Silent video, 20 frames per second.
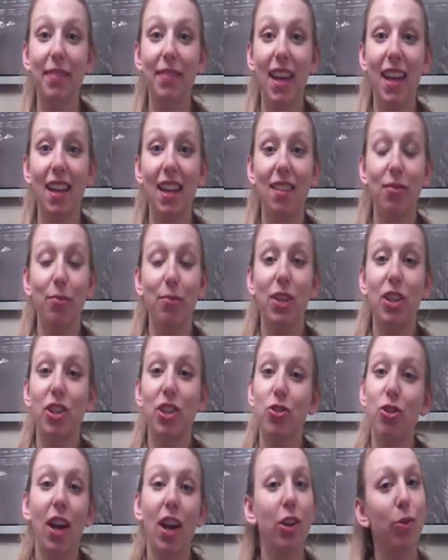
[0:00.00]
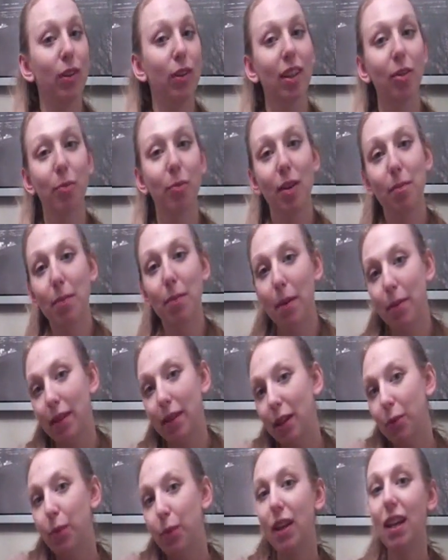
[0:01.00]
And we just try and do a little bit of
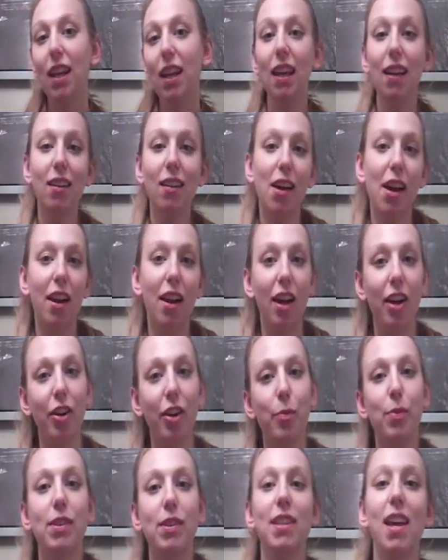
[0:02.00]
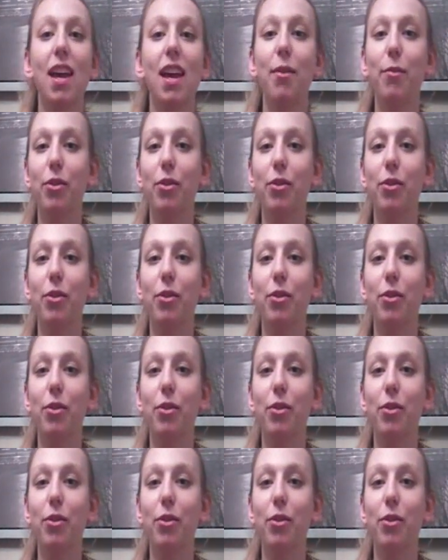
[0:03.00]
baby-led weaning, not 100%,